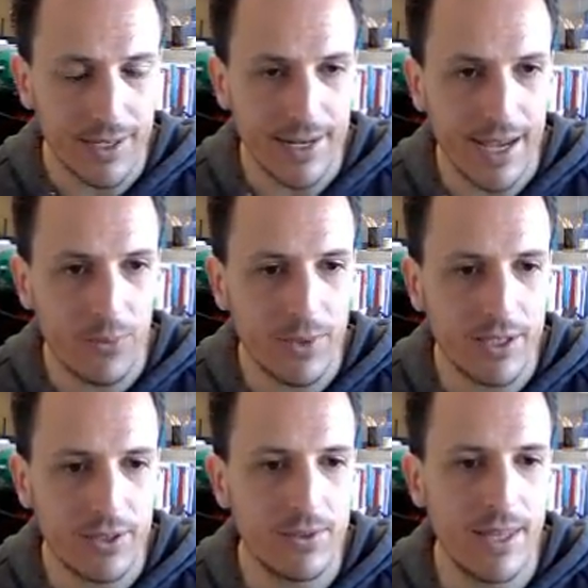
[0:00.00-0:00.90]
And how we
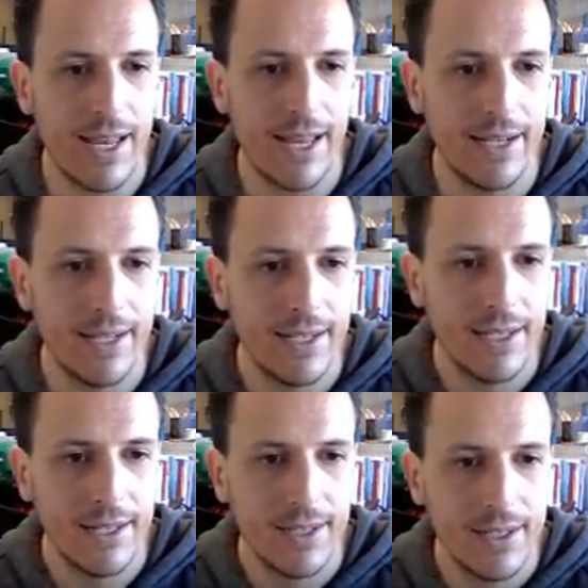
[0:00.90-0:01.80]
can do that
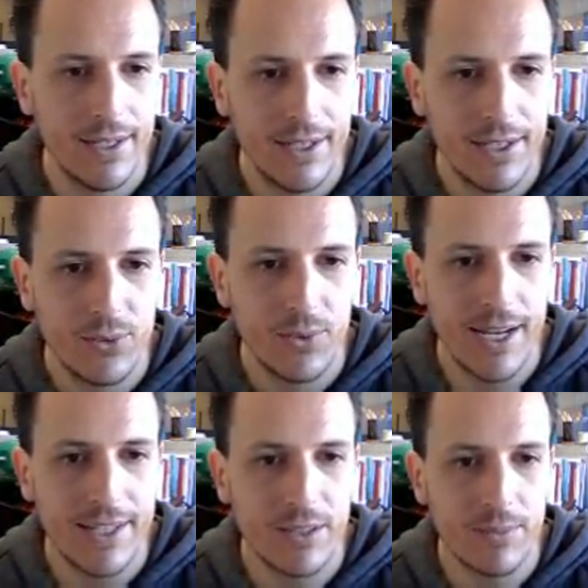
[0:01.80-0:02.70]
is we
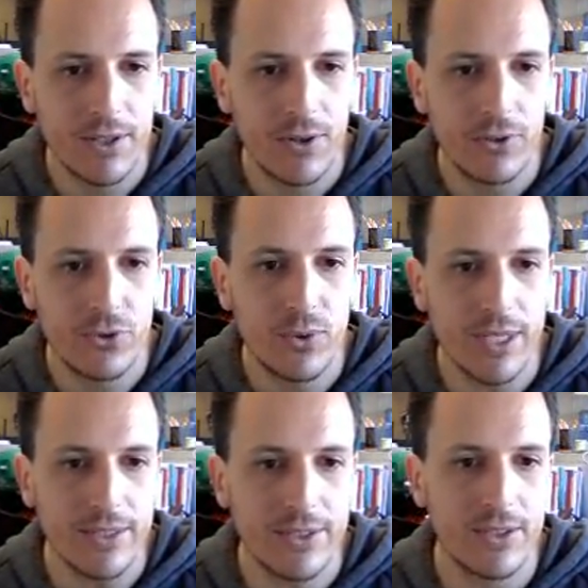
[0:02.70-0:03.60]
can add something called
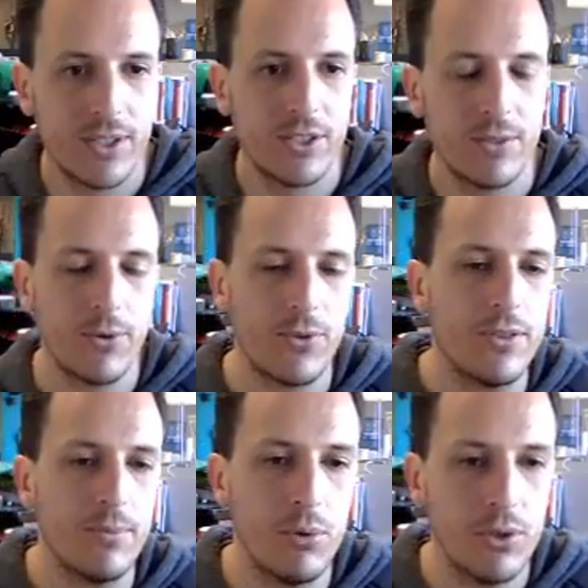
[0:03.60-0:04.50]
traits to
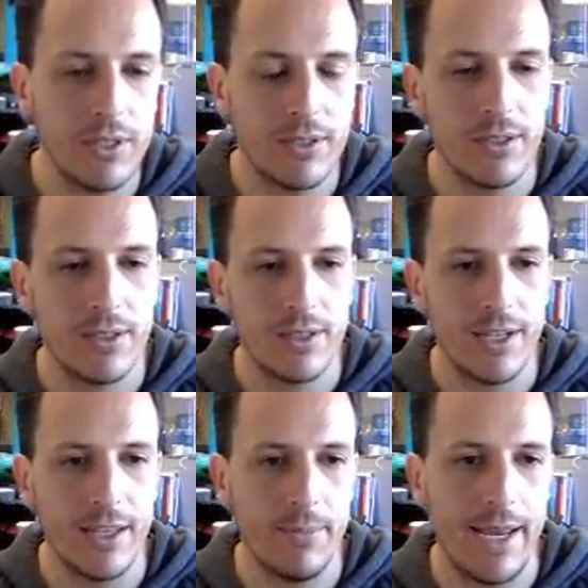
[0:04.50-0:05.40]
both the bullet
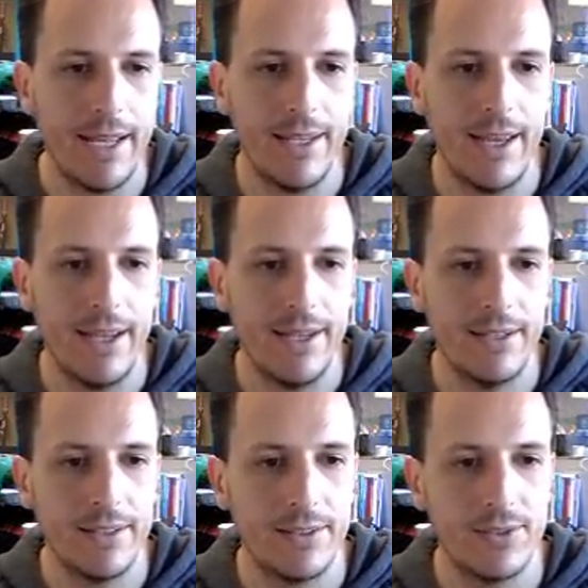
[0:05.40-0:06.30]
and the bad guy.
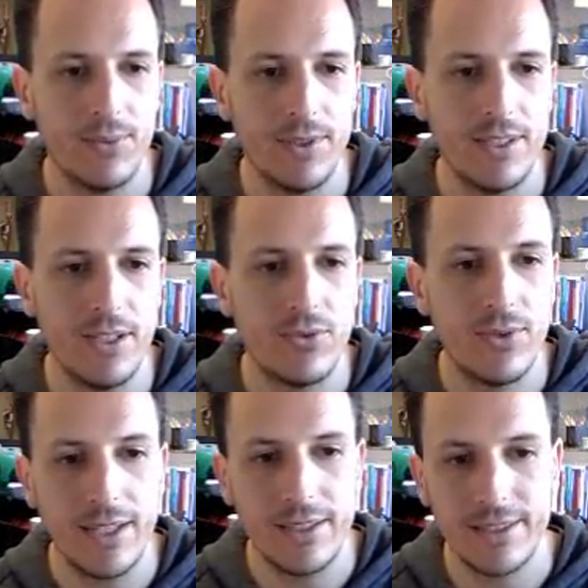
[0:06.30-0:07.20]
So we say
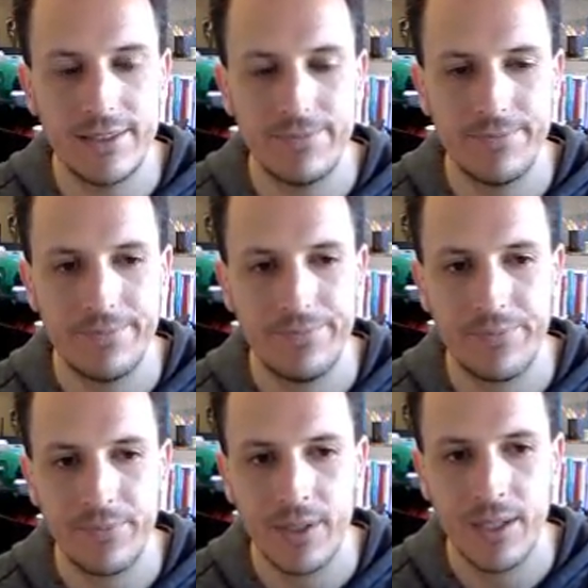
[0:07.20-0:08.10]
traits,
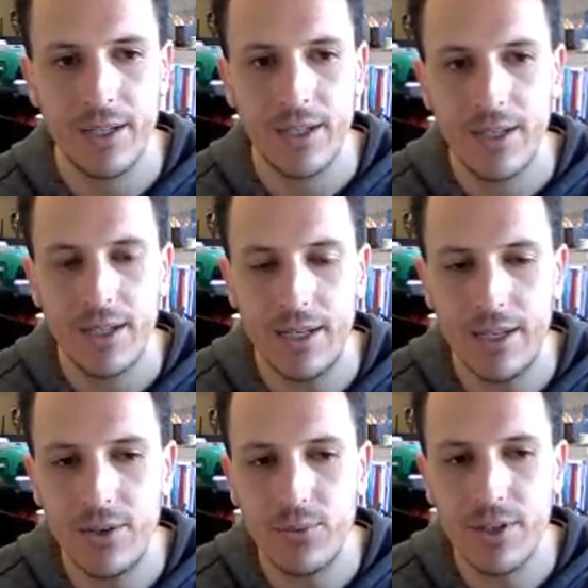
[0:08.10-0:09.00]
and
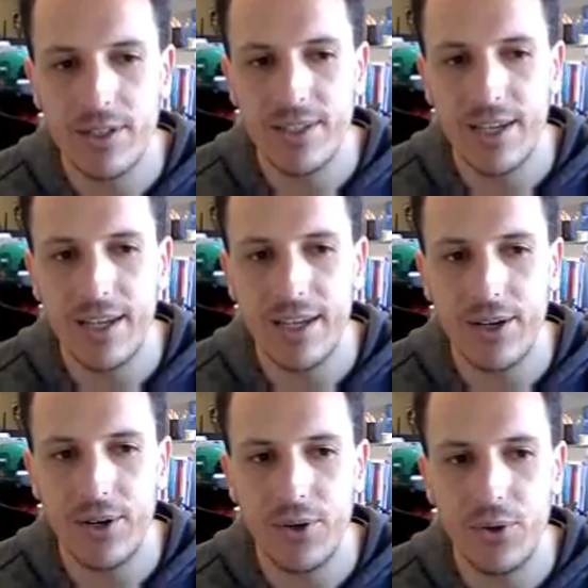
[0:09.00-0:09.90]
here we're going
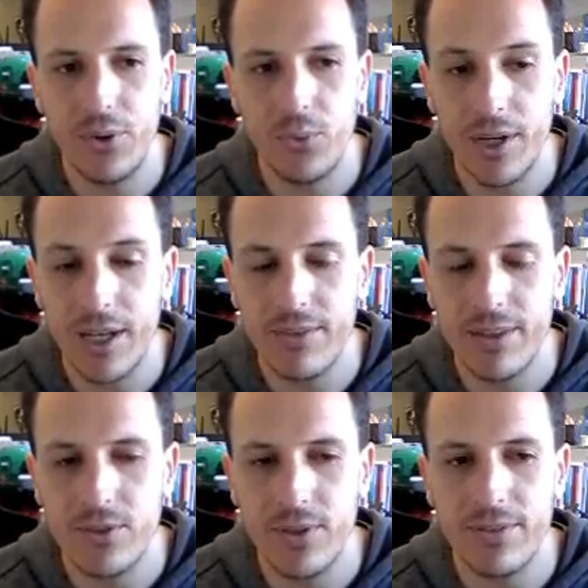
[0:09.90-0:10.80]
to give it
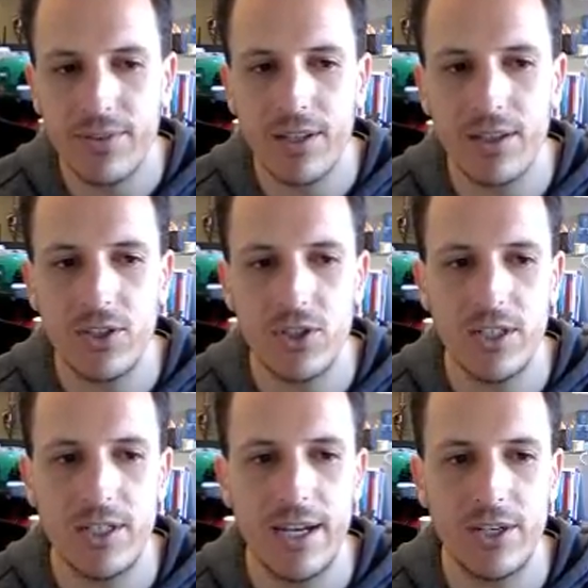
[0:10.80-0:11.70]
the trait of collision
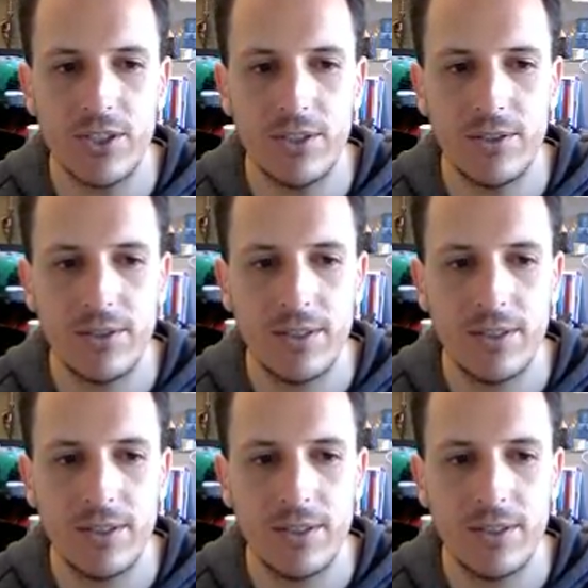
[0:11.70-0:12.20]
detection.